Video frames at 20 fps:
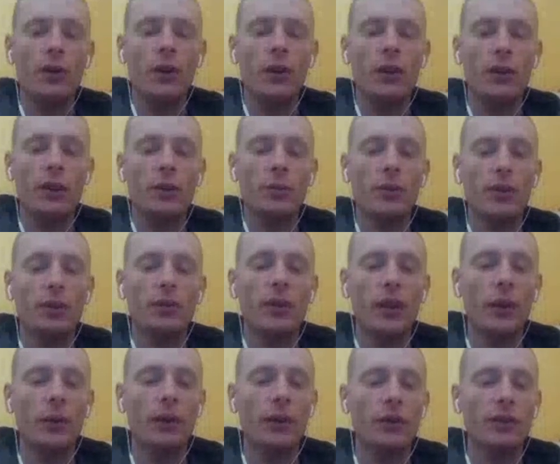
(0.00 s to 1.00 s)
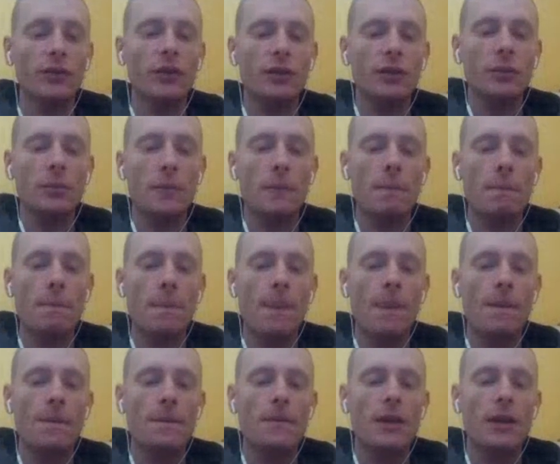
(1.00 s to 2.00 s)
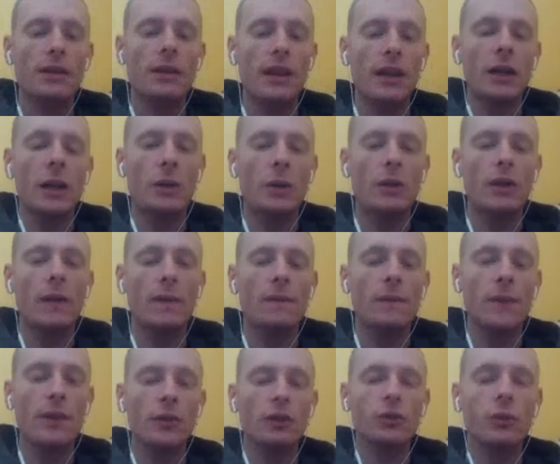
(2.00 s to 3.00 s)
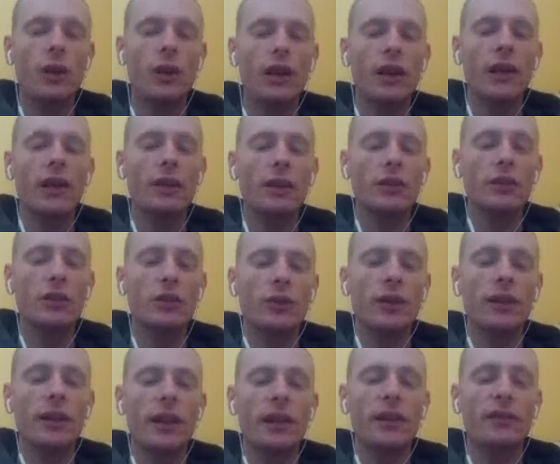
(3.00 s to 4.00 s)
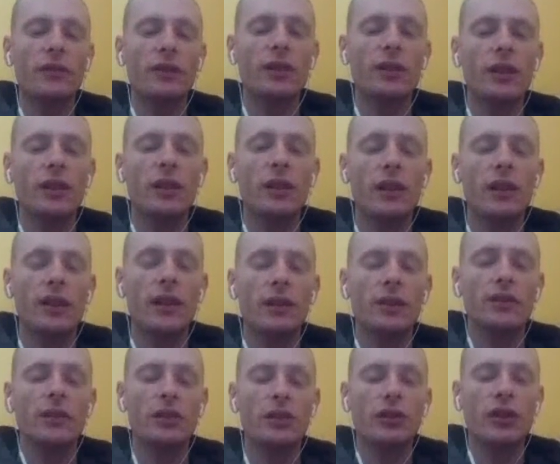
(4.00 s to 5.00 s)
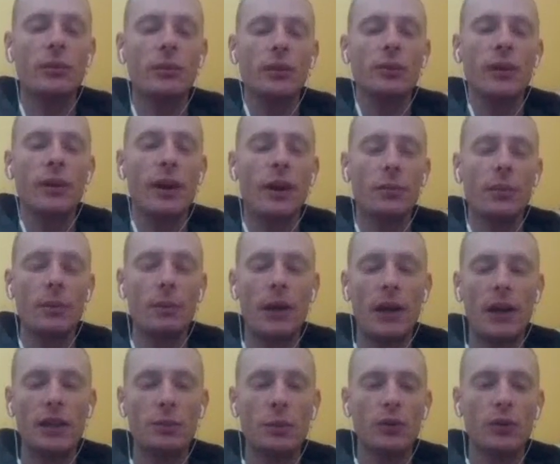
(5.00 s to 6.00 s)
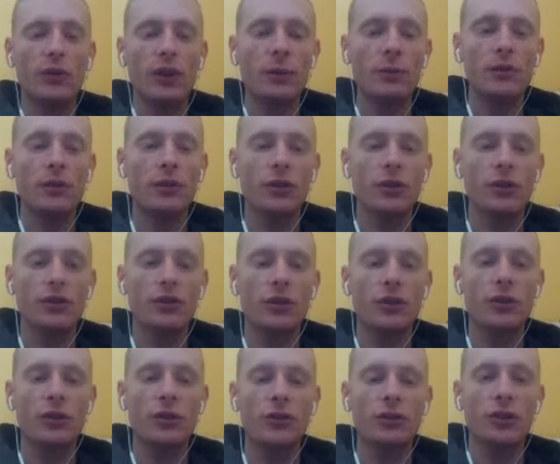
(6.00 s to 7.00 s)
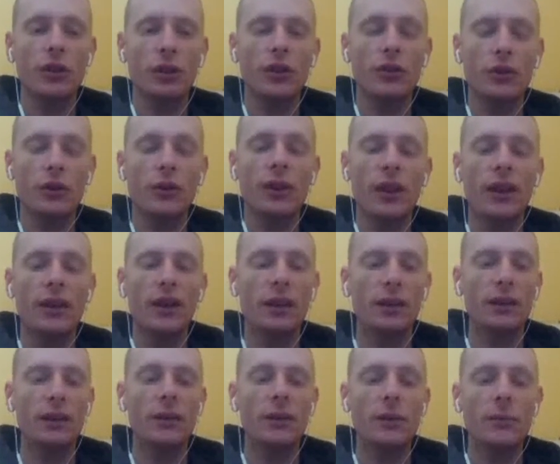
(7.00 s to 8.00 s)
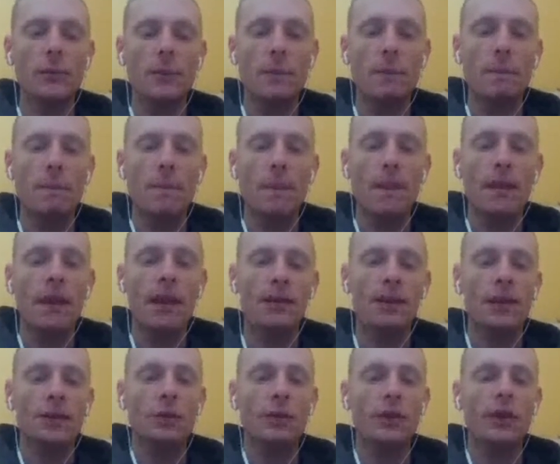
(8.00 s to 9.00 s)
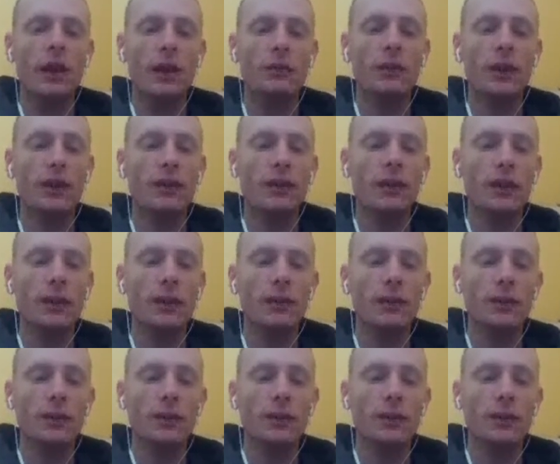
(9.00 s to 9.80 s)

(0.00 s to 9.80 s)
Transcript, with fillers: Lucky Bro Flowers. Now, when there's one egg on screen left, it's extremely rare, but possible for him to just choose to throw that egg. And that's what we got right there.